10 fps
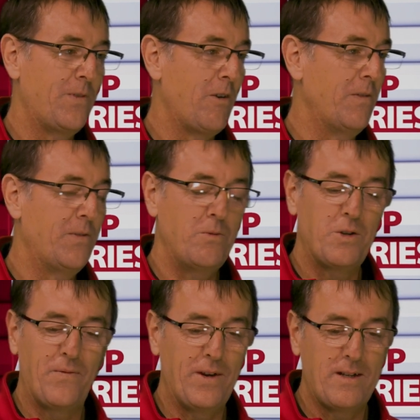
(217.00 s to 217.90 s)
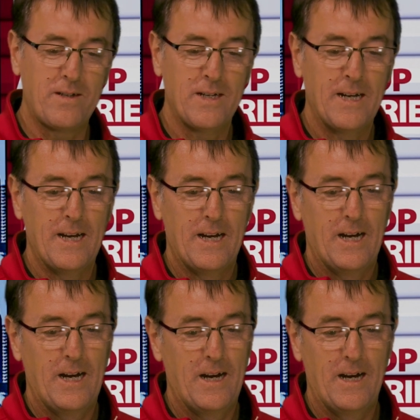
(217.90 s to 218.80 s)
Very few defeats,
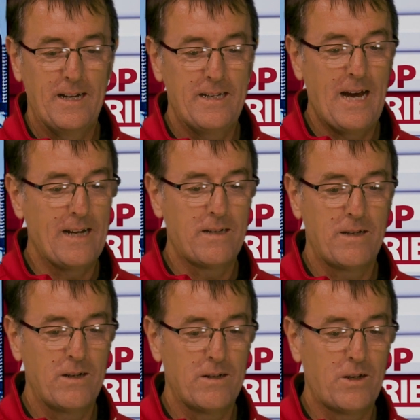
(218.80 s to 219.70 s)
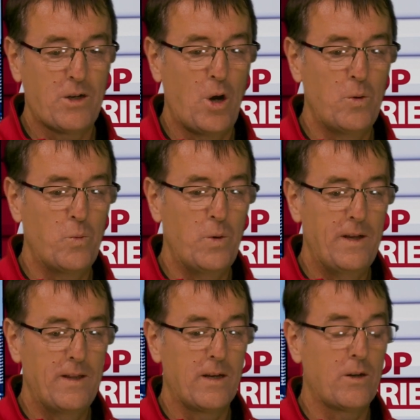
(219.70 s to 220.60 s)
and he's had to cope
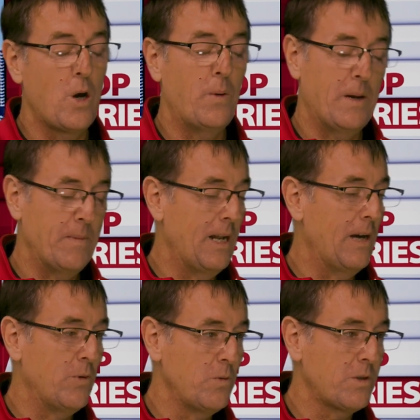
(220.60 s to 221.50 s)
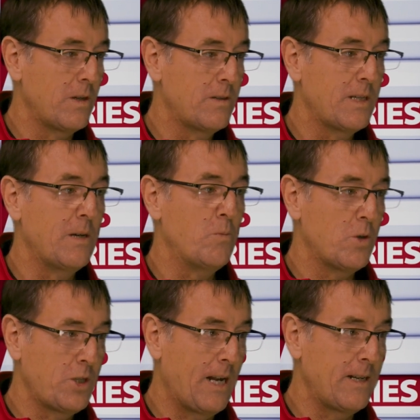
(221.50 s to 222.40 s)
with going up the levels and seeing
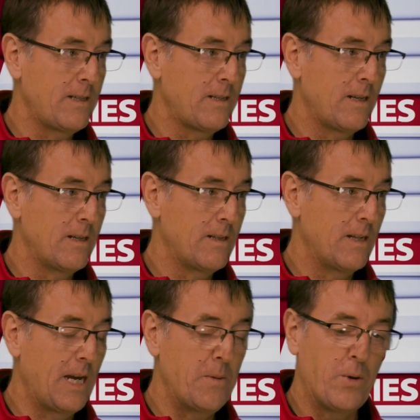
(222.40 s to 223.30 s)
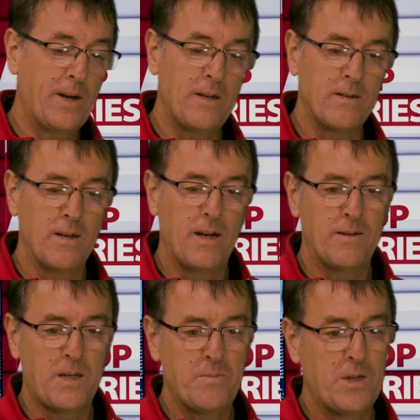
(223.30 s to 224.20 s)
what challenges that they bring,
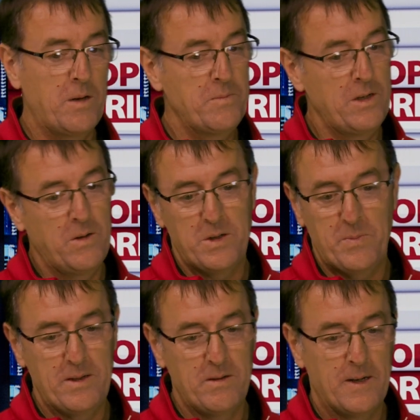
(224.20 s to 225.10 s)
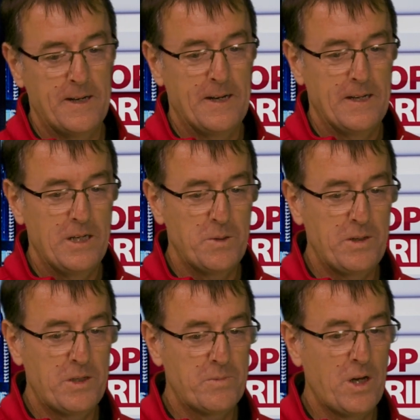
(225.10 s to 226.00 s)
and sometimes there's
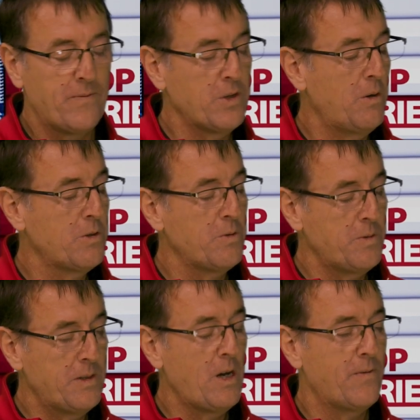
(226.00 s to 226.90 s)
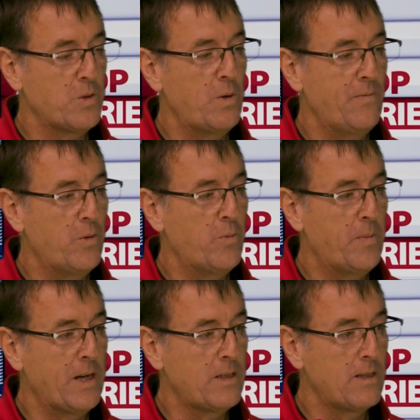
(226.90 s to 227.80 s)
been some tough times where it's been tough to win football
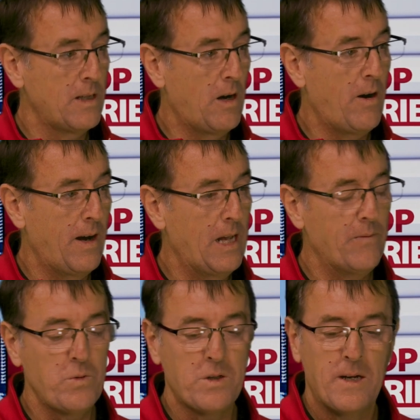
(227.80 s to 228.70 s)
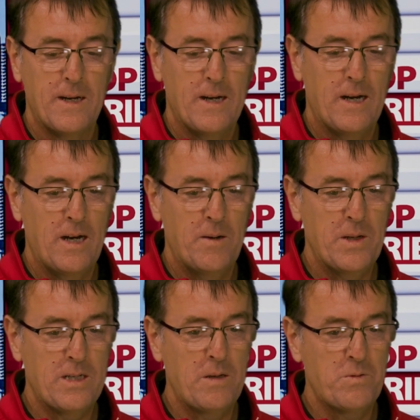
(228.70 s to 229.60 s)
matches at the higher levels. But
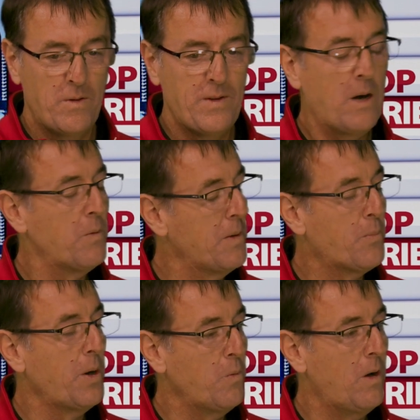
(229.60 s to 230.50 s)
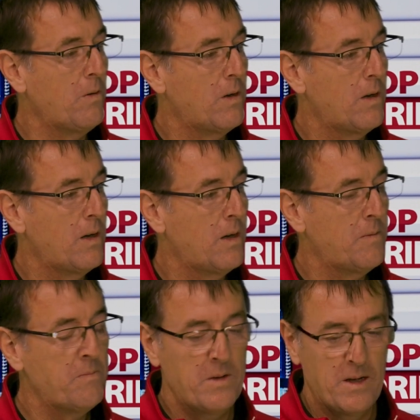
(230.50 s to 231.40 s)
he seems to have dealt with it pretty well,
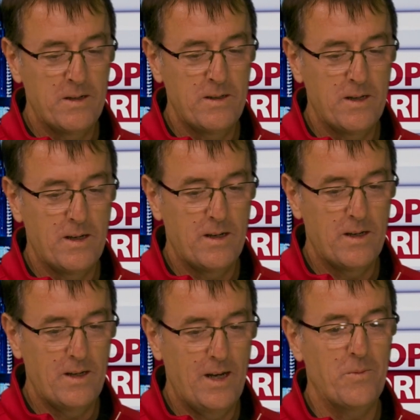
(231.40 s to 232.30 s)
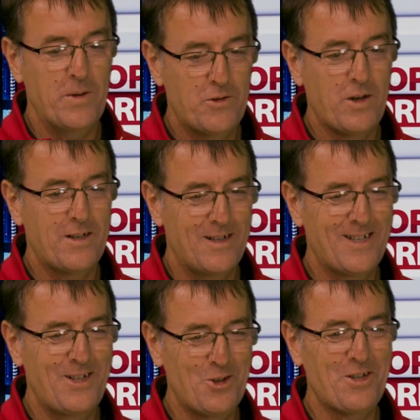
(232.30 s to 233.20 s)
yeah, it'll be interesting to
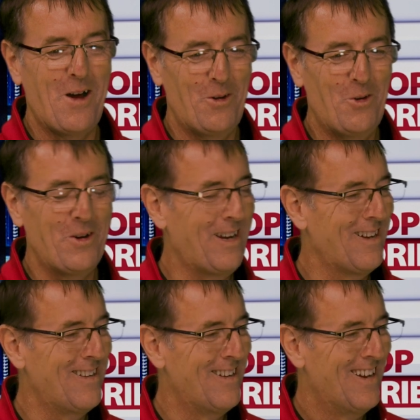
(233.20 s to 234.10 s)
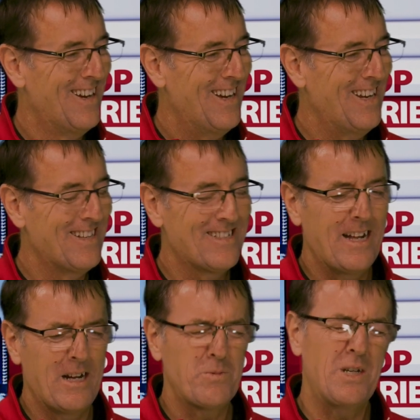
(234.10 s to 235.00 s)
see just how long he can stay
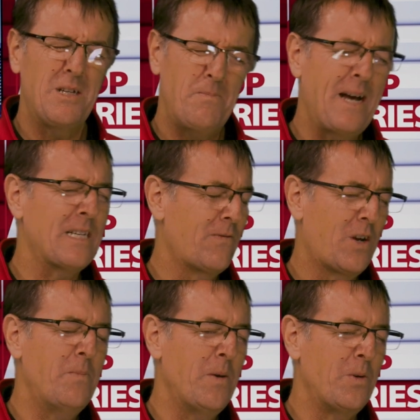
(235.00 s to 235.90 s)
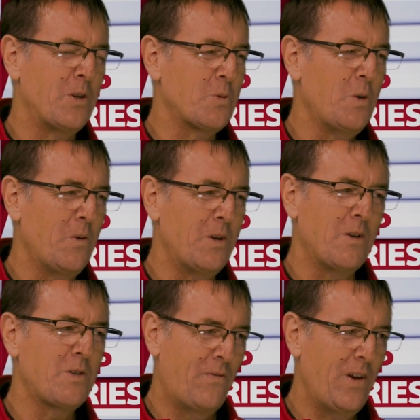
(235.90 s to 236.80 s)
out. It's a massive commitment as well.
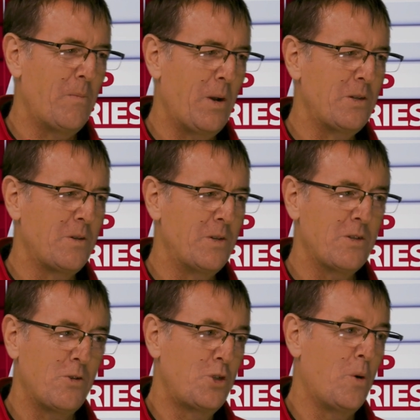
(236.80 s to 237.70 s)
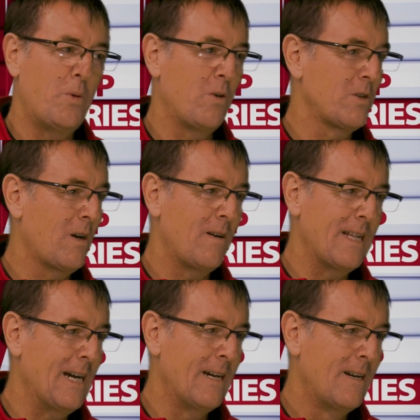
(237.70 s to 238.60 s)
It's a fair play to him. He's got a job alongside
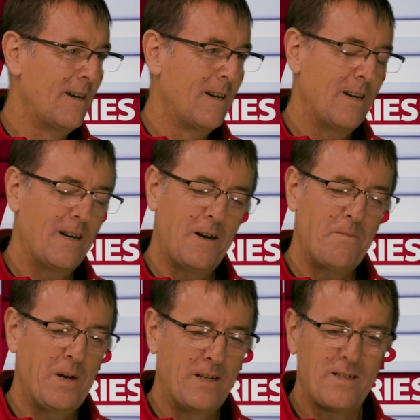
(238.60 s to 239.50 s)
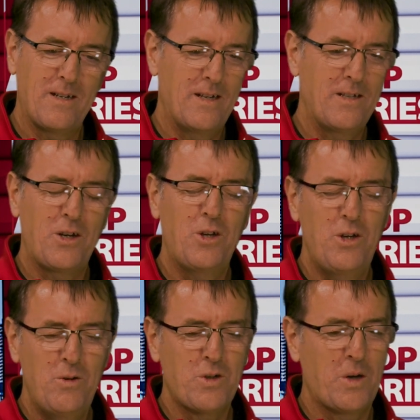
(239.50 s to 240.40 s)
that, and it's a
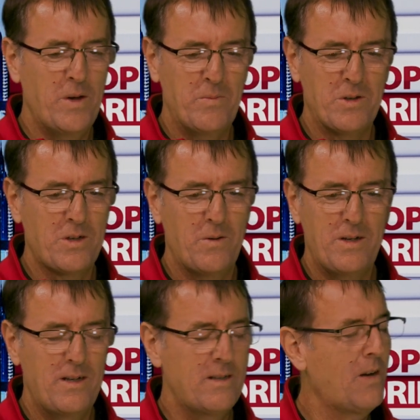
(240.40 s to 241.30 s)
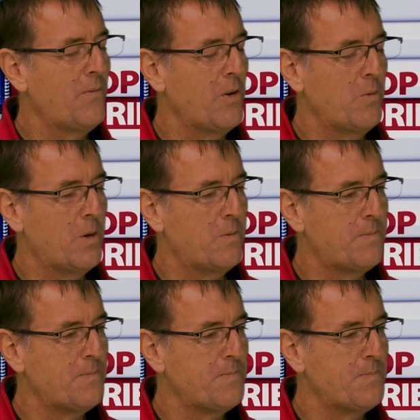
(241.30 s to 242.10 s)
huge commitment. So he's done very well.